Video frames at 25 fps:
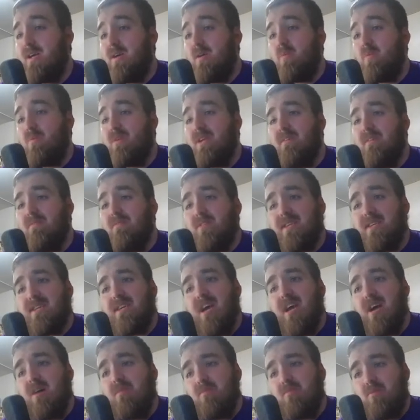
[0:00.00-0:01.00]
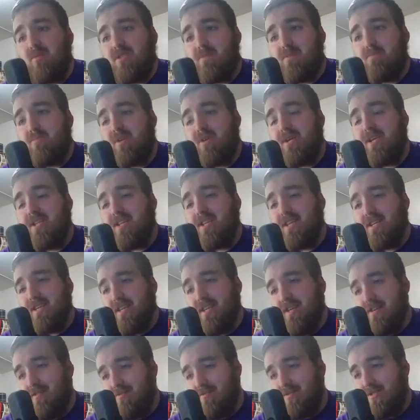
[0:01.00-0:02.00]
Whenever the Cowboys play the
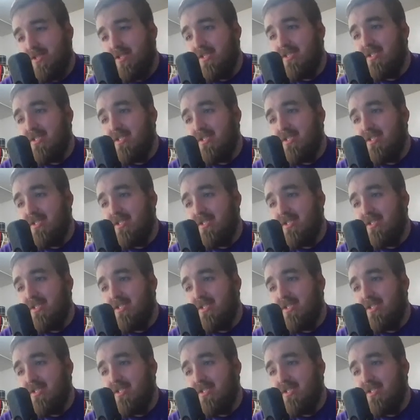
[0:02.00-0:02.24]
Eagles on